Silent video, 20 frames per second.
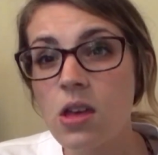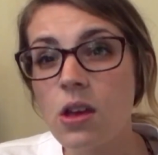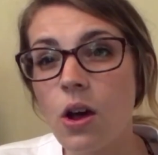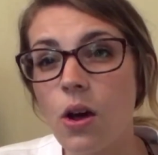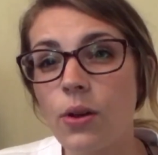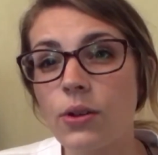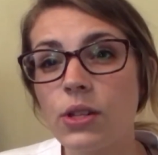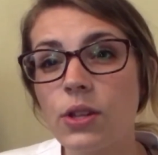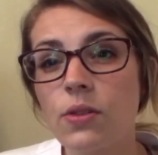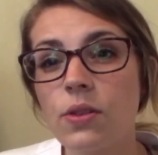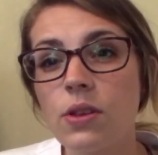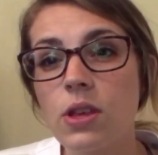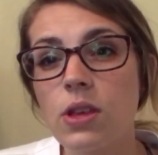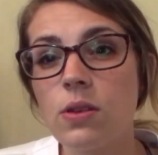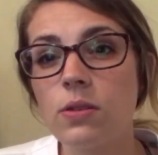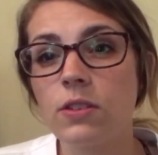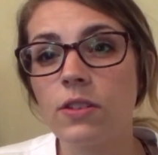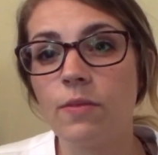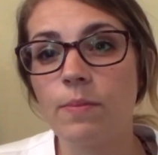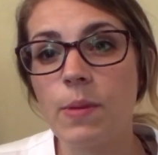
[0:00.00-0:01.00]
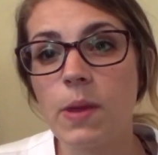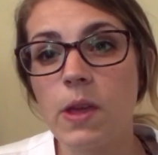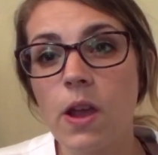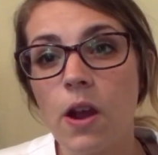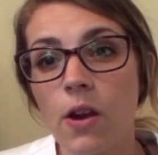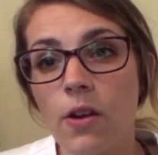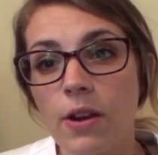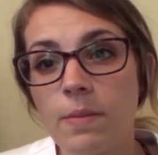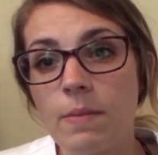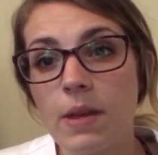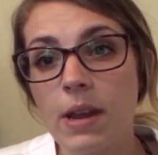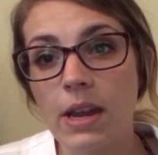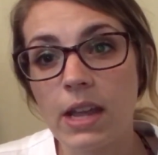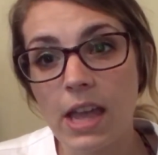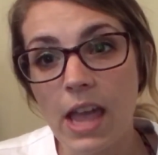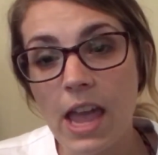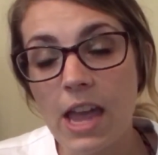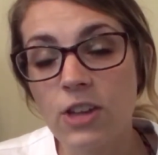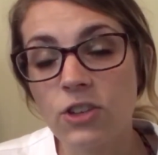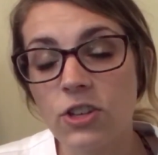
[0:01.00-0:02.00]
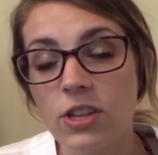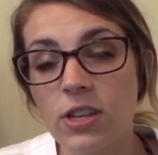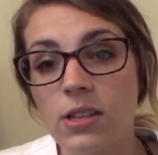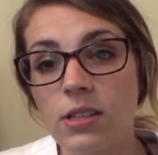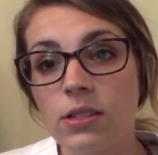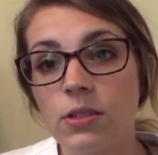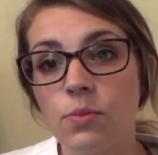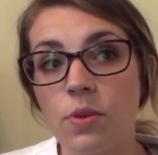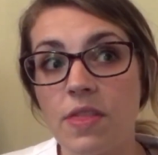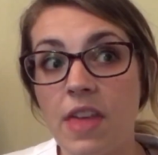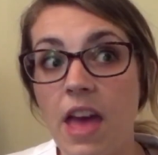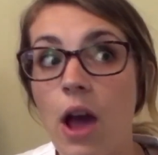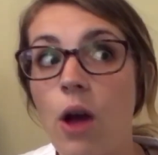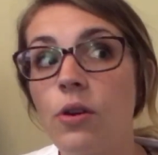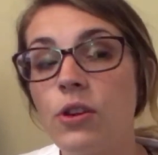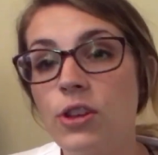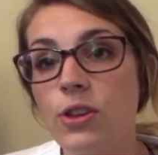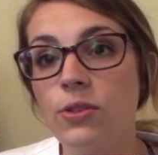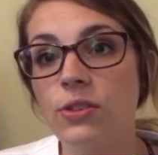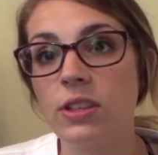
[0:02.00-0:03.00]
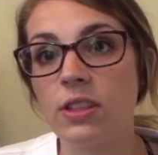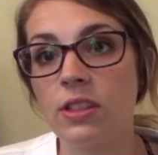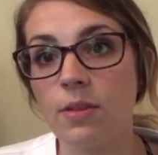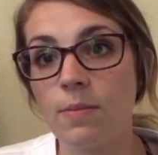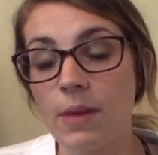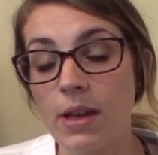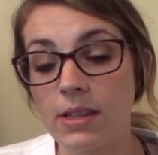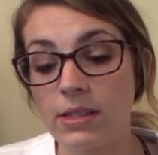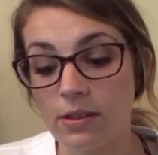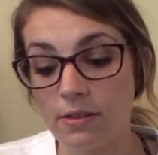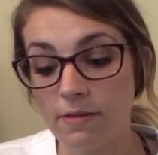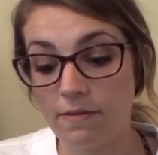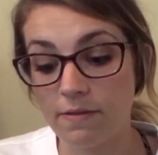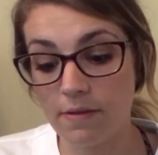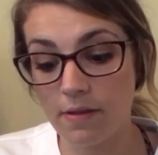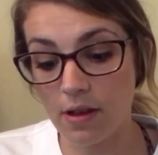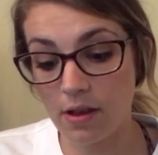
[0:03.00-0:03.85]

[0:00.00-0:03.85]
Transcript: Also the use of PRN medications without using them as a